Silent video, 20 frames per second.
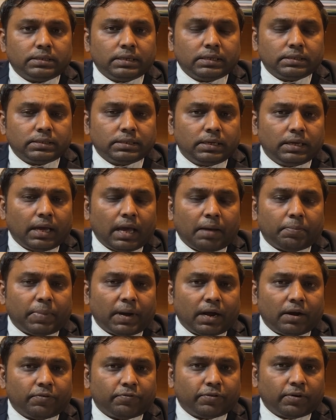See,
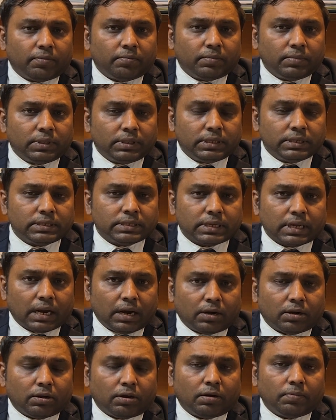apart from this
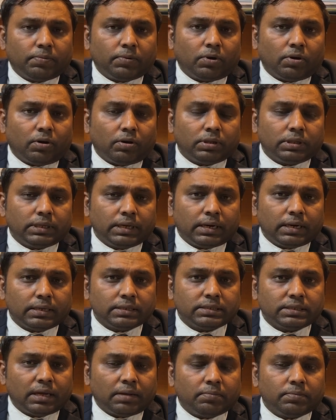cutoff, there are
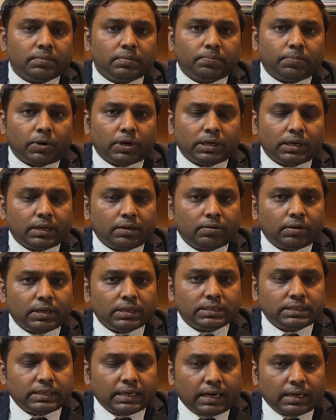some particular
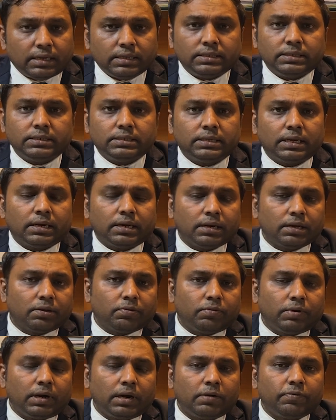strategies are
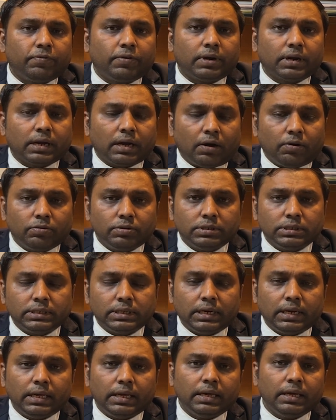required for
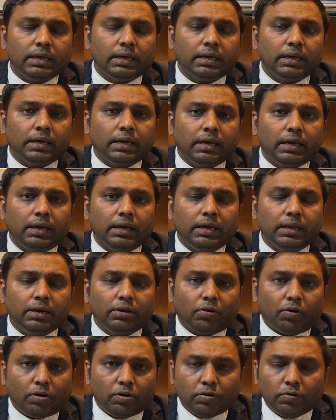counseling
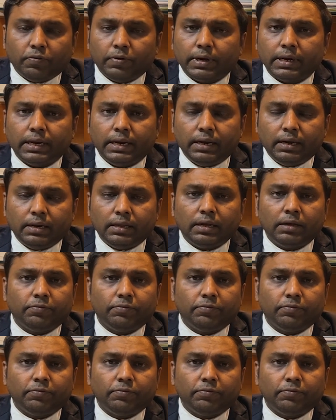in all over India.